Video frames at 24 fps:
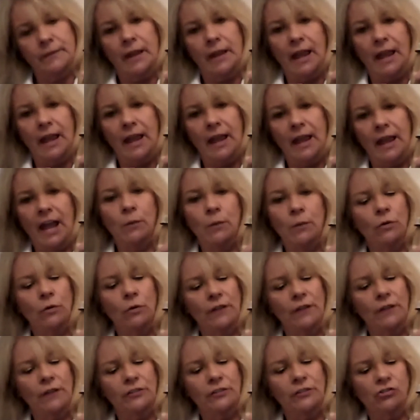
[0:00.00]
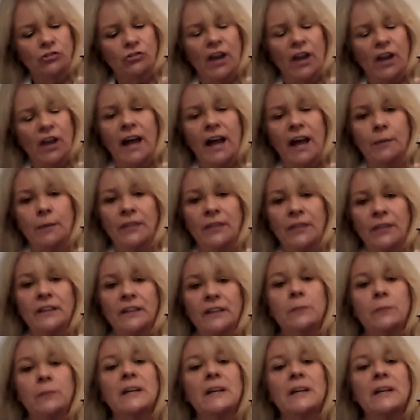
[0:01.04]
And then we don't have to jab. I think the
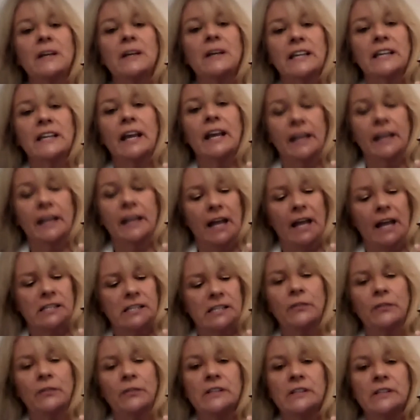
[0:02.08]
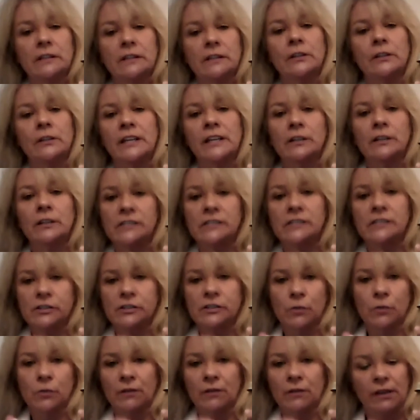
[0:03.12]
biggest thing I get asked about these little needles is, do
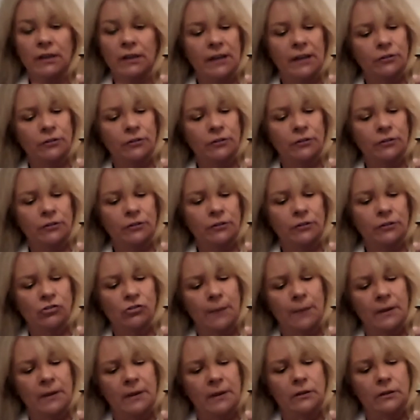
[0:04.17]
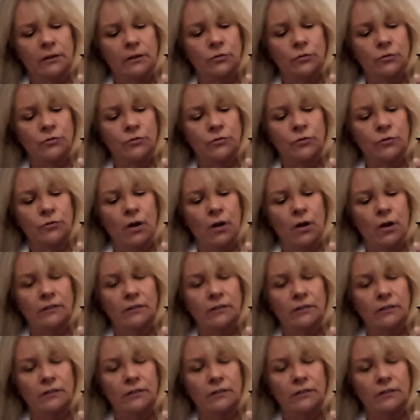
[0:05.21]
I really have to jab in? You do not.